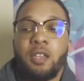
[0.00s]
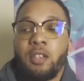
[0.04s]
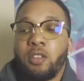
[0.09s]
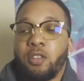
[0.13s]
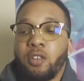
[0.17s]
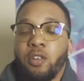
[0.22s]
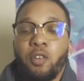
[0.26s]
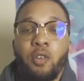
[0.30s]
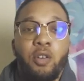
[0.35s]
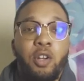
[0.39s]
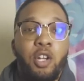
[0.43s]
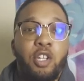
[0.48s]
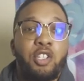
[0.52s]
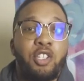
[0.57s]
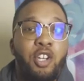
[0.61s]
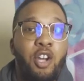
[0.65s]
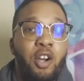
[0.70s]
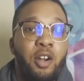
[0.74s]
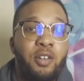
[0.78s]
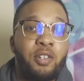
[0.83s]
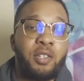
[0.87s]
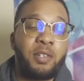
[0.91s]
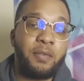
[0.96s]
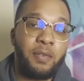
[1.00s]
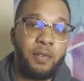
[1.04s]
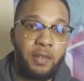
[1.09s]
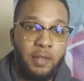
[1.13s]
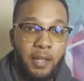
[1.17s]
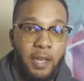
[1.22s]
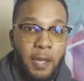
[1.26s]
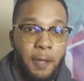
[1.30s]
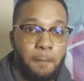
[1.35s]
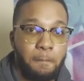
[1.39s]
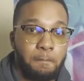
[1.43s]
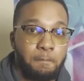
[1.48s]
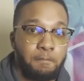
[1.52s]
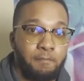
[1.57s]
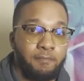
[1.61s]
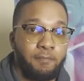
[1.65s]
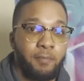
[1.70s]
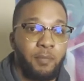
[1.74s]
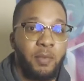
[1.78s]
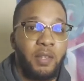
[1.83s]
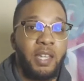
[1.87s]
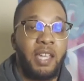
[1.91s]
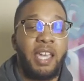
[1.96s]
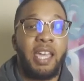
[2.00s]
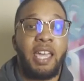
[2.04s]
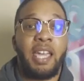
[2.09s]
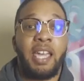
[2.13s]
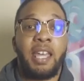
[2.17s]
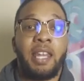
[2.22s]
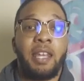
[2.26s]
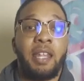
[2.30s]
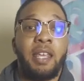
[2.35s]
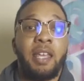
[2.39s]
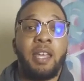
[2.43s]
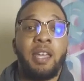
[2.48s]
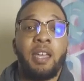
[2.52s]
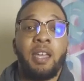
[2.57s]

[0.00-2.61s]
they're going to charge you for that. And